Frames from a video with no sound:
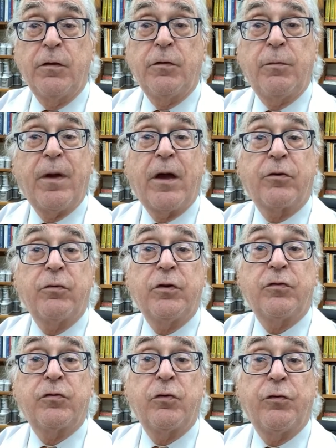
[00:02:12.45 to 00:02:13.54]
The battery
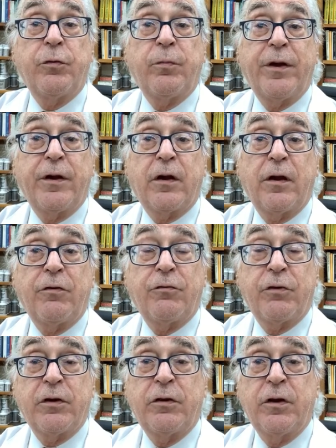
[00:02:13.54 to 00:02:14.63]
is called the
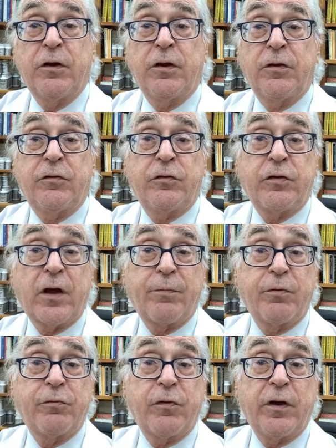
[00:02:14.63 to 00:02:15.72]
mitochondria. It's a
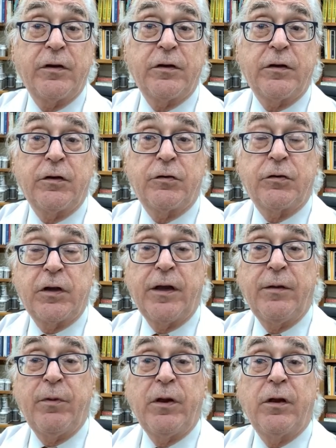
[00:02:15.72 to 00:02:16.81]
saprophyte. It
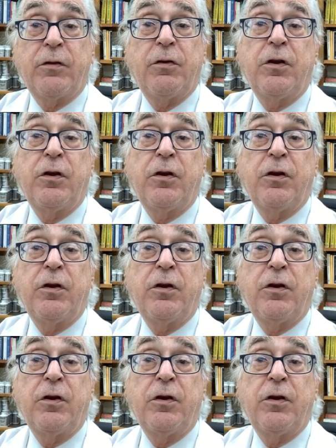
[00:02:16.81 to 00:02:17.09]
came in